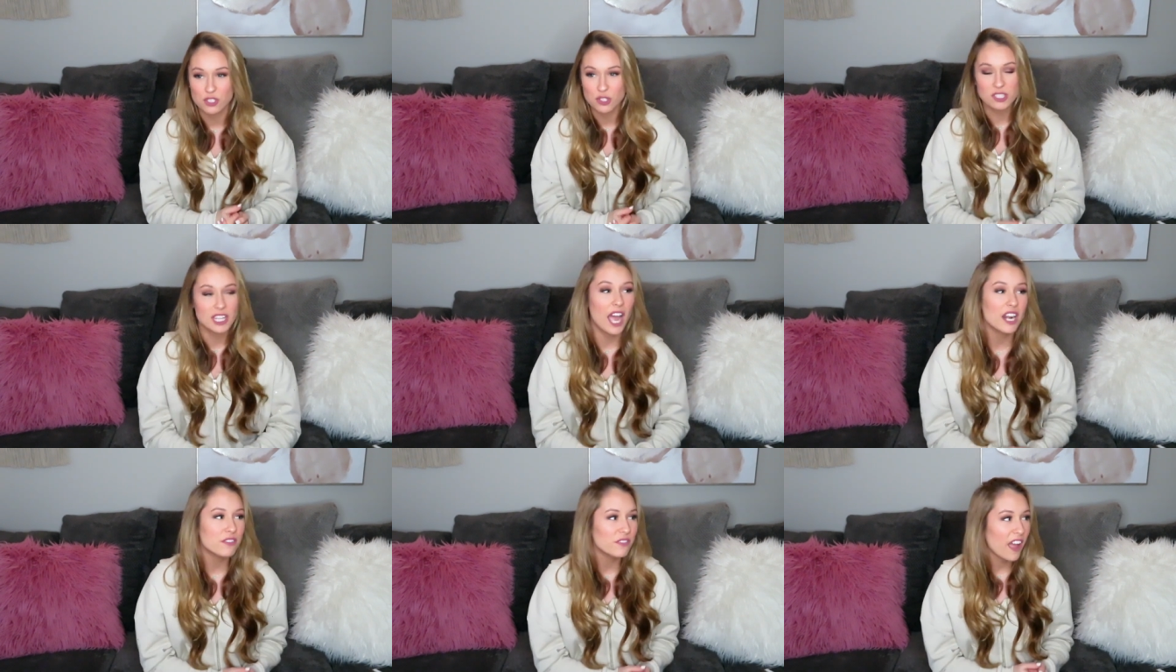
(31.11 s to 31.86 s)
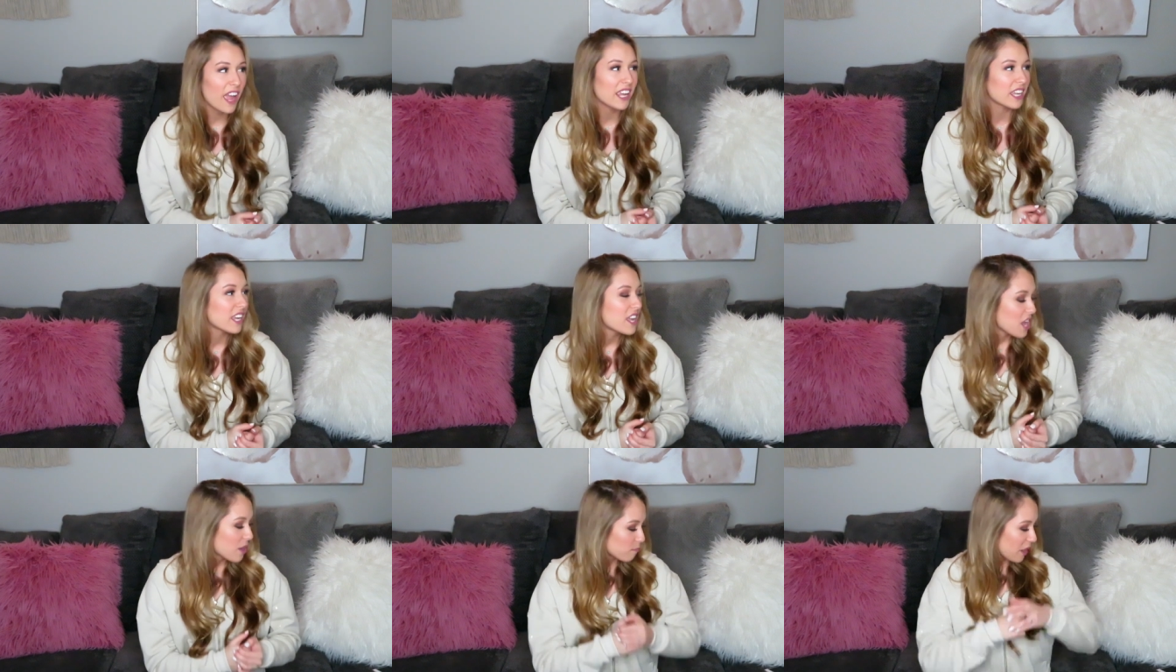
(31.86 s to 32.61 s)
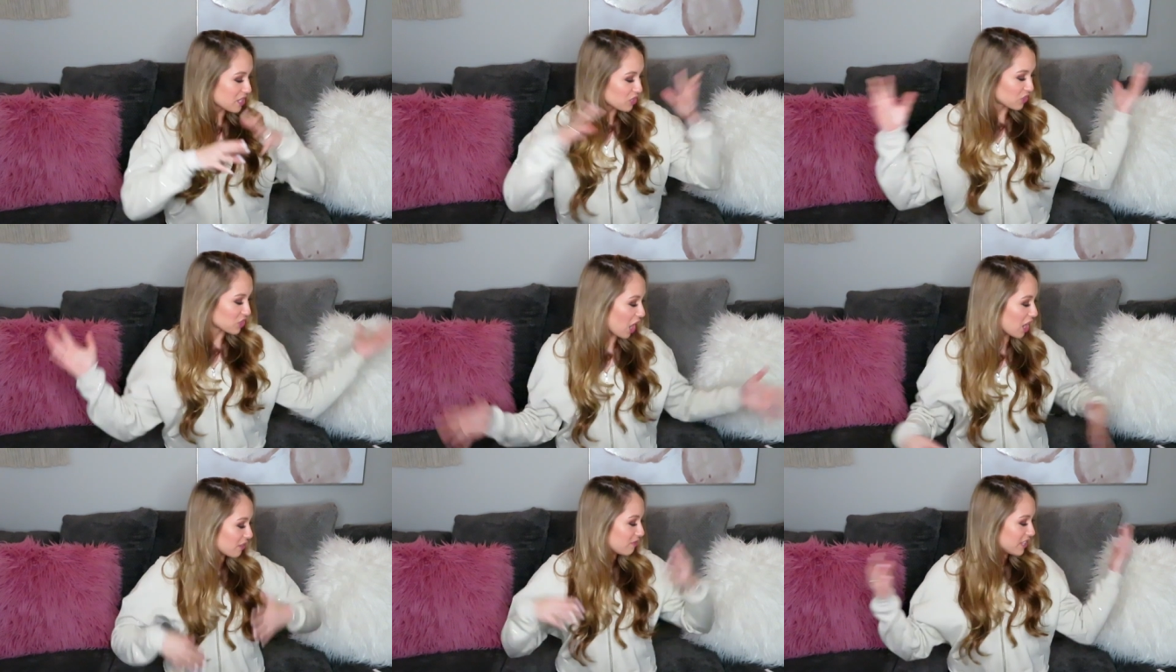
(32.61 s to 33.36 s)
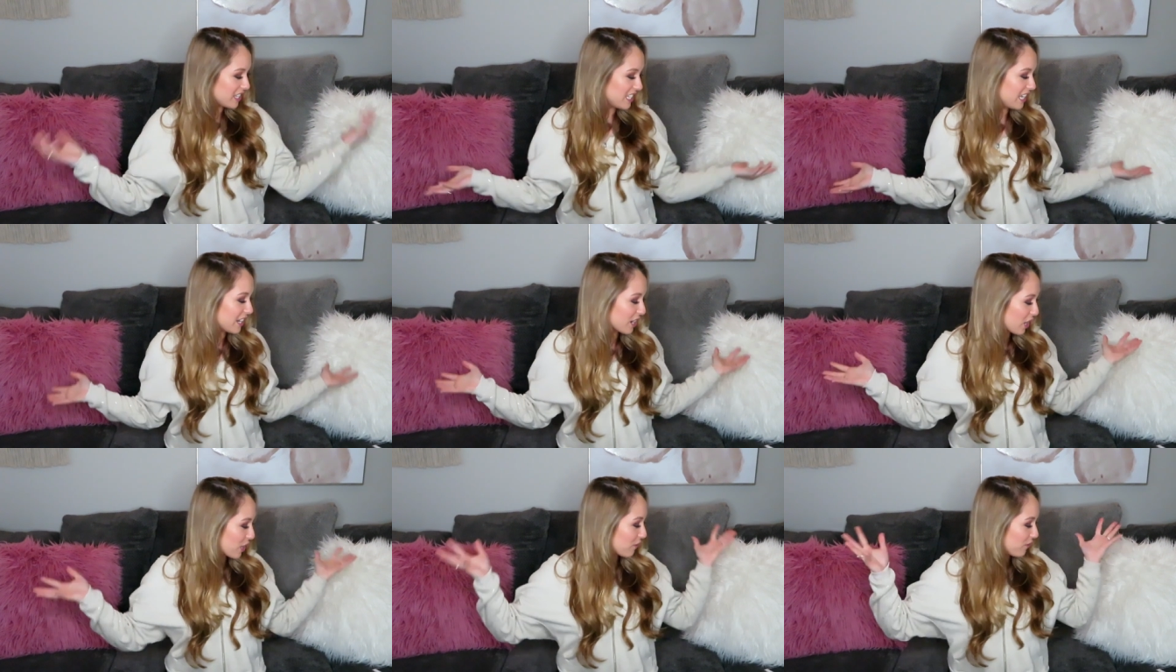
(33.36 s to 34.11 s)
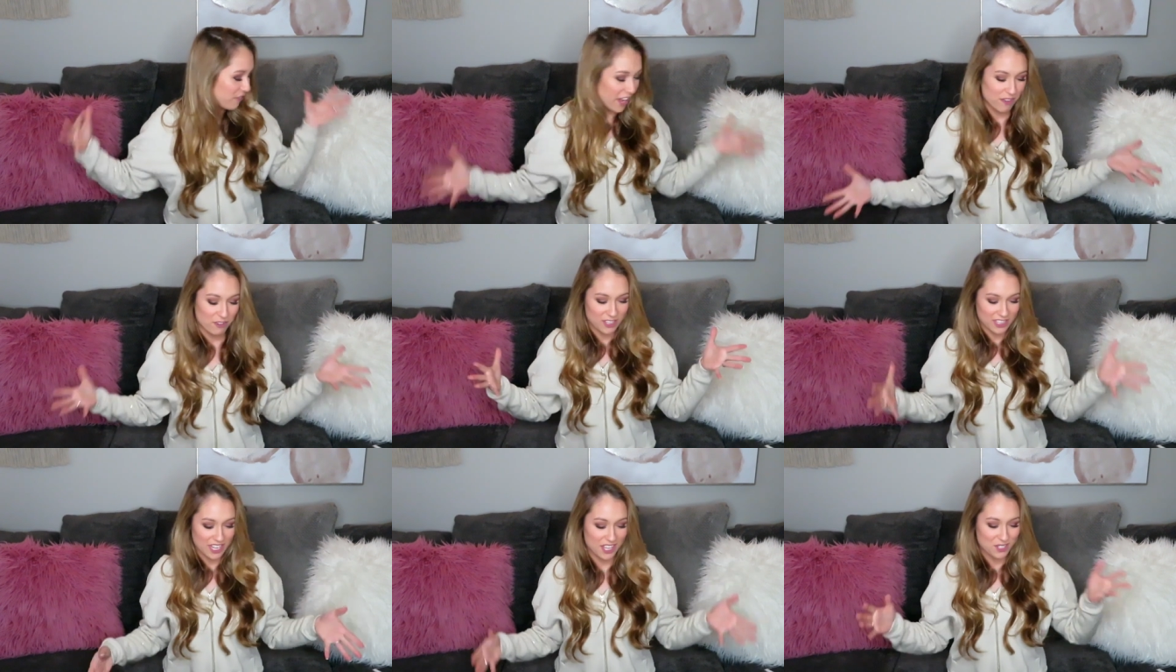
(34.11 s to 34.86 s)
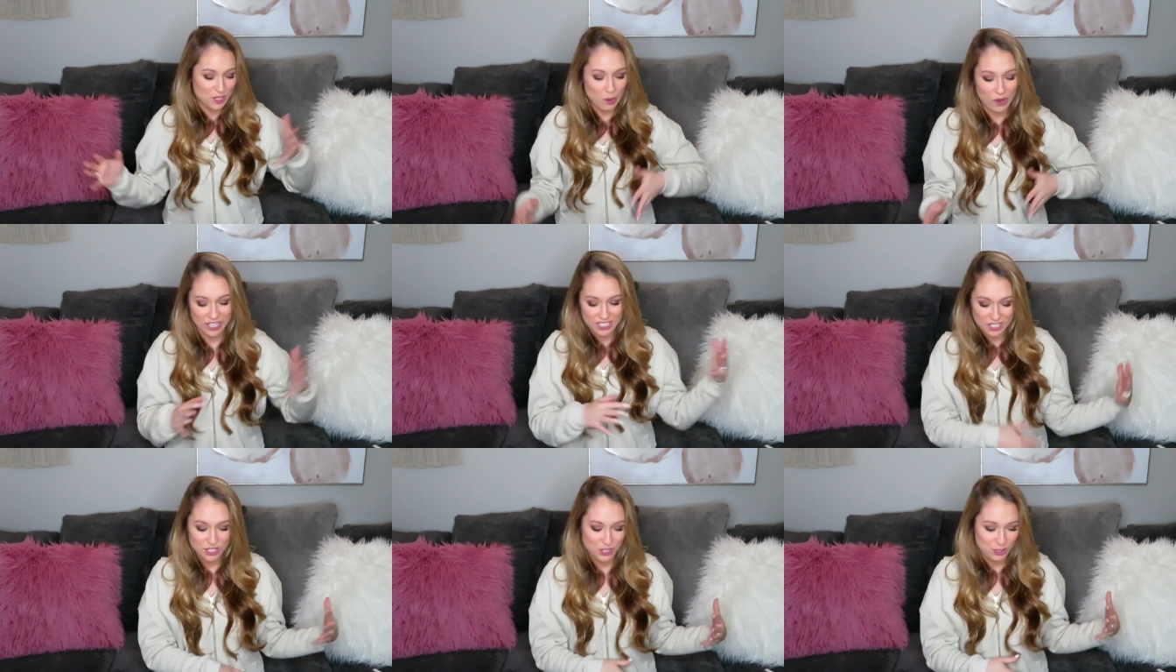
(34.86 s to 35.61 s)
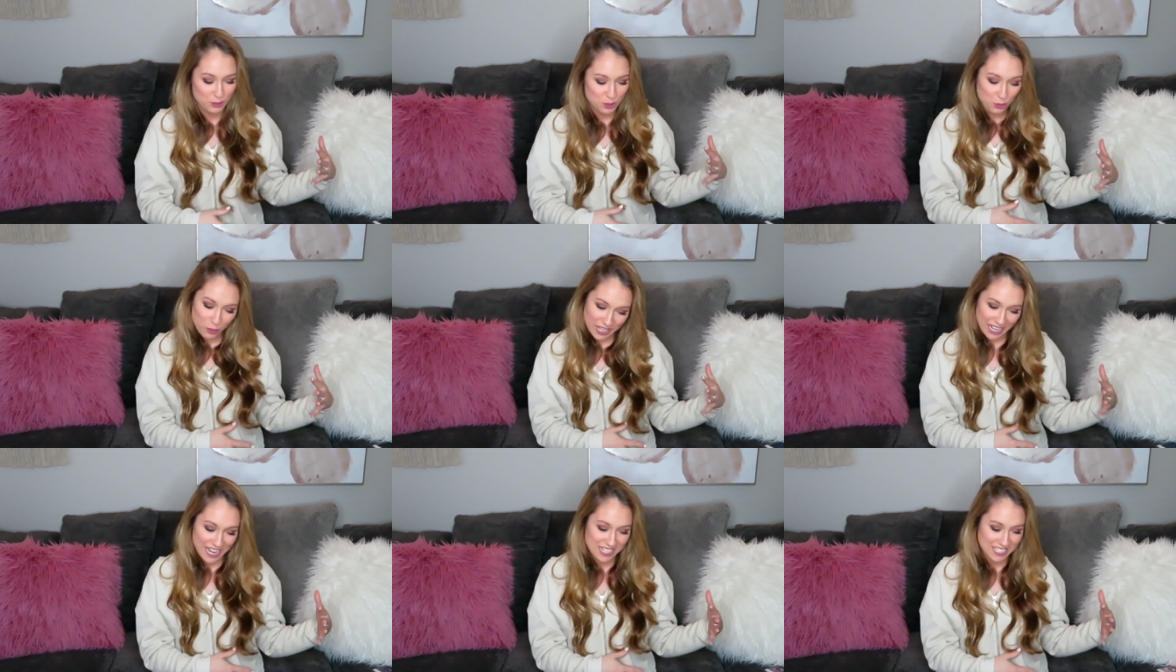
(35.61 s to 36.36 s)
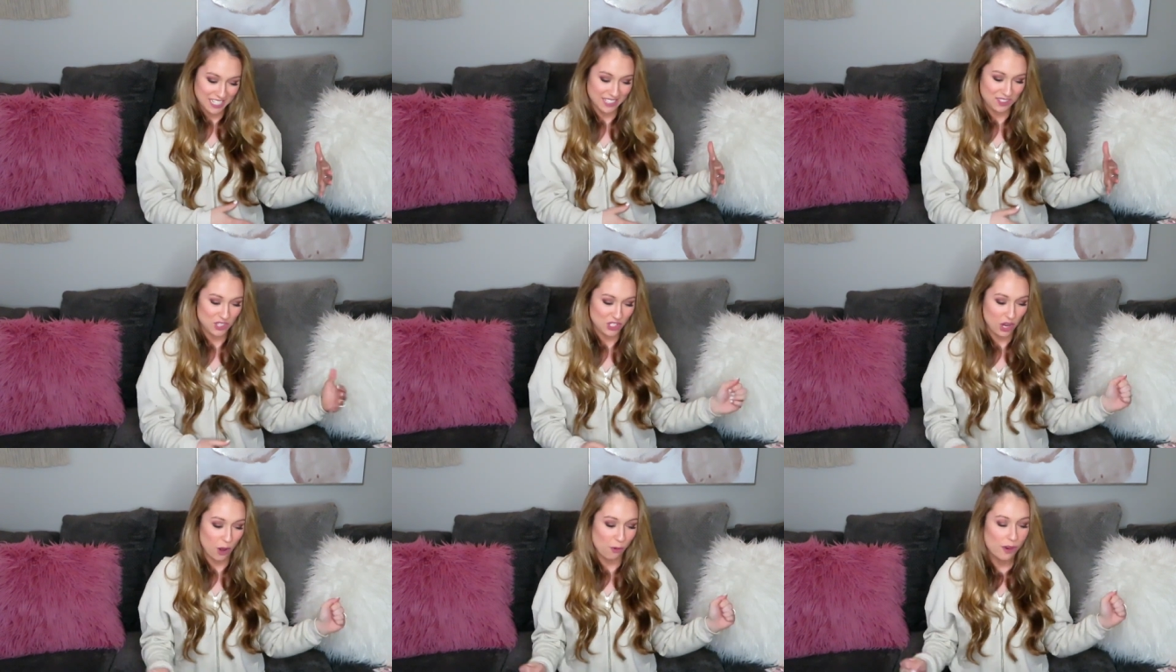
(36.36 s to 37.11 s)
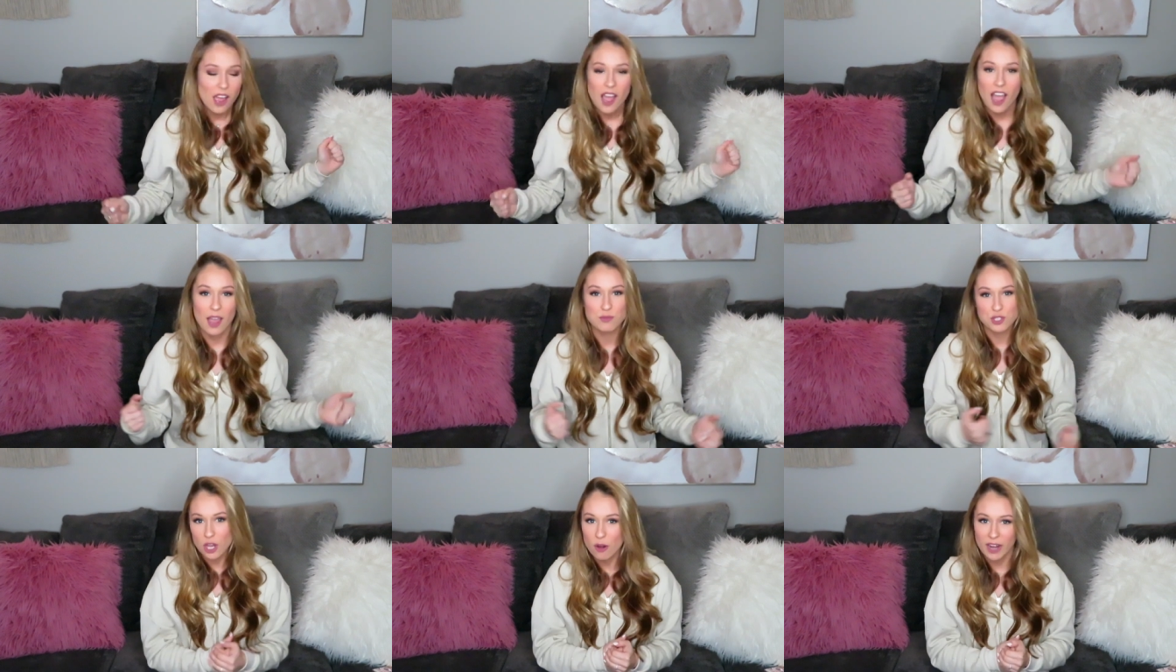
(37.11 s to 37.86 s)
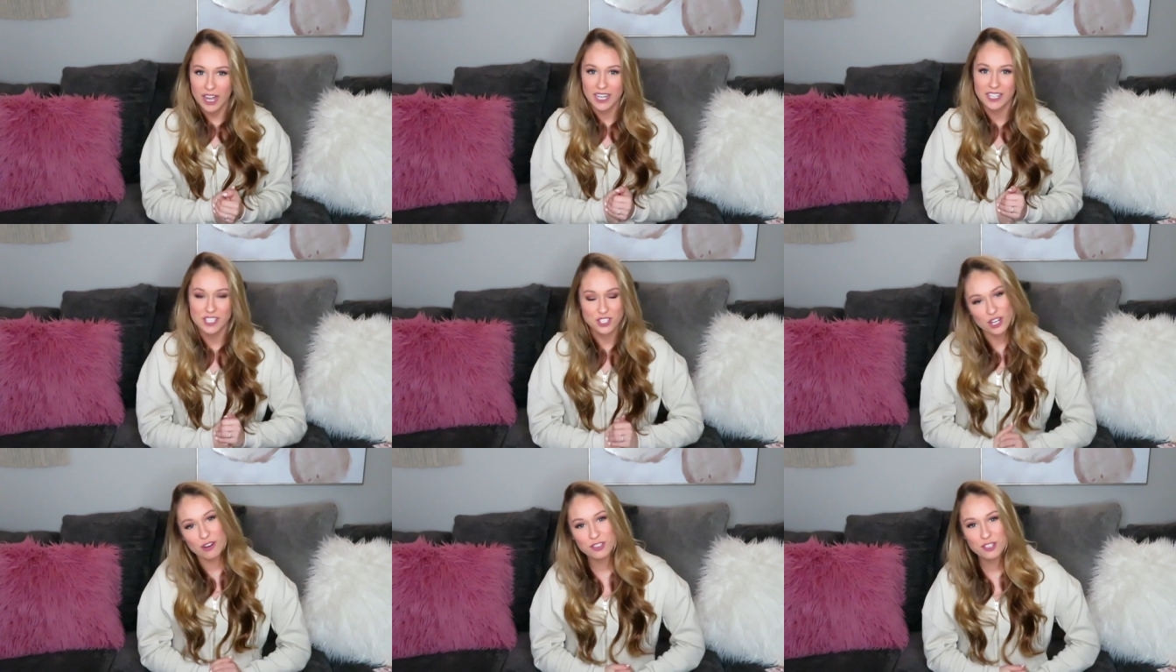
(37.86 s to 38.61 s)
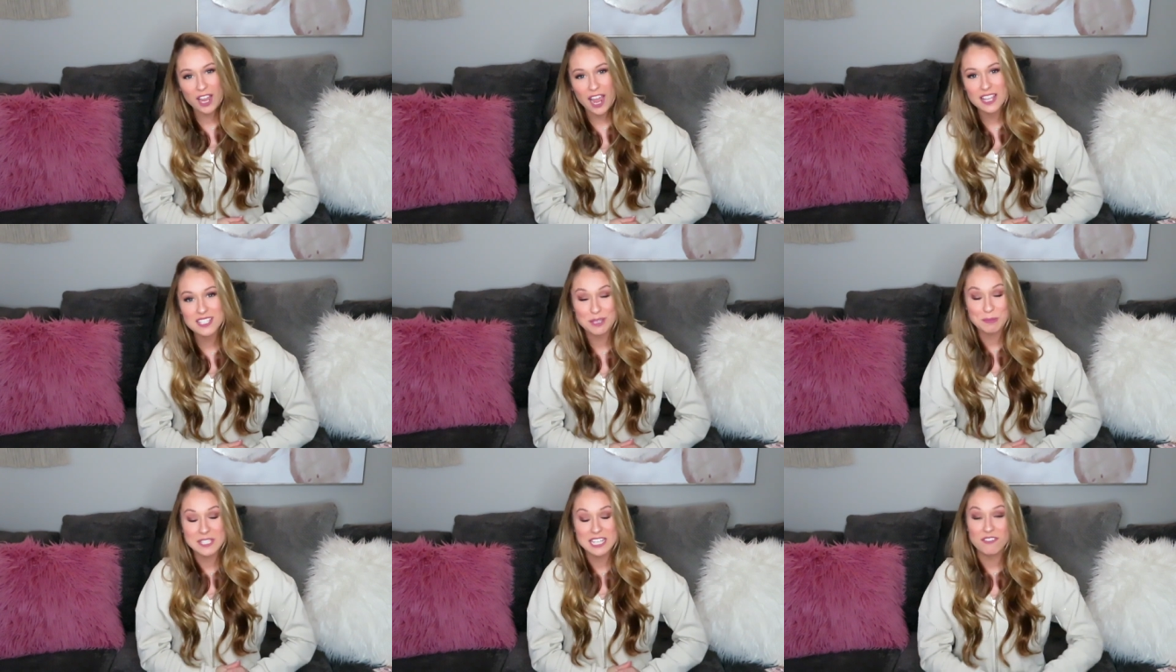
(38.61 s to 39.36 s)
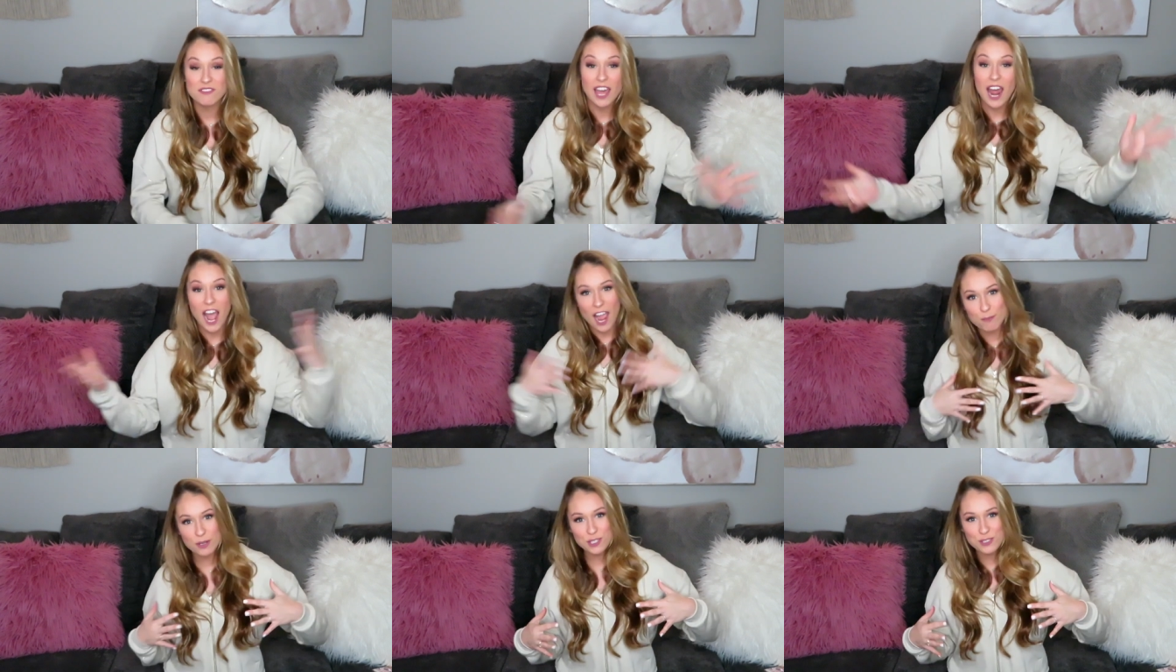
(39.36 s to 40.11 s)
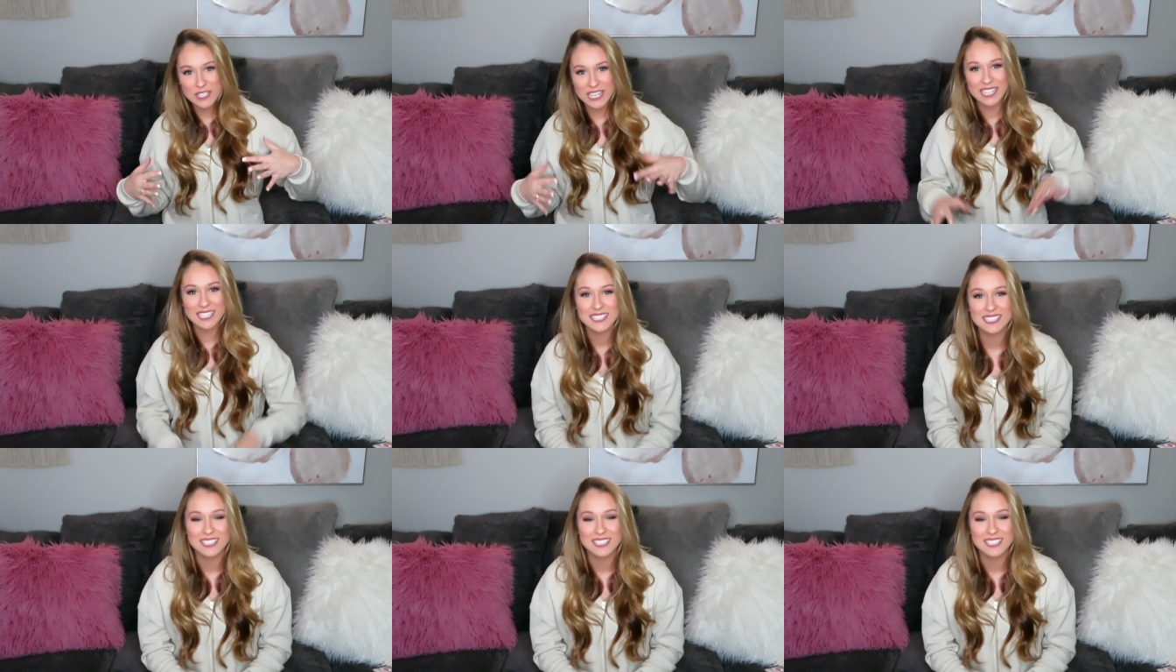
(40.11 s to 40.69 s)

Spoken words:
So it's kind of like my start of the year favorite things going into 2018. So I'm so ready to share with you guys some of the stuff that I've been using.